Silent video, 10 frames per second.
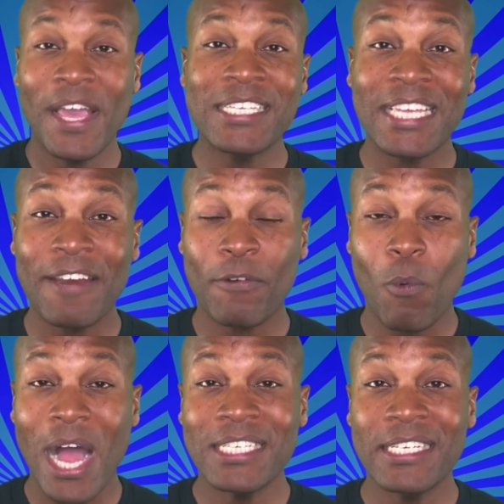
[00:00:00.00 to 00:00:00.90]
Thanks again for
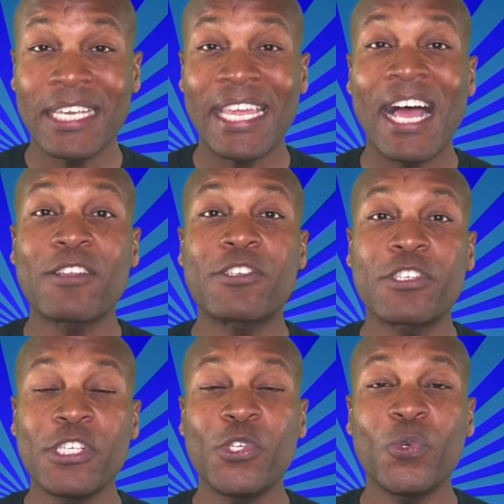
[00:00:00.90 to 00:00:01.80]
watching, and I'll
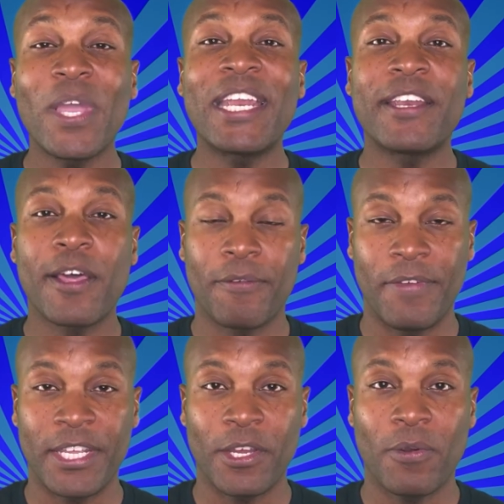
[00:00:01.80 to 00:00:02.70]
see you in another
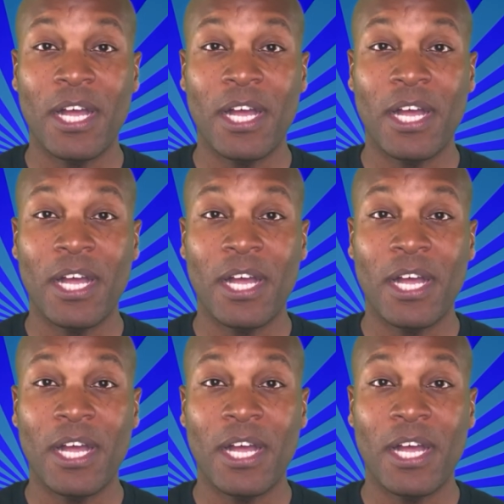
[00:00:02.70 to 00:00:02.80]
video.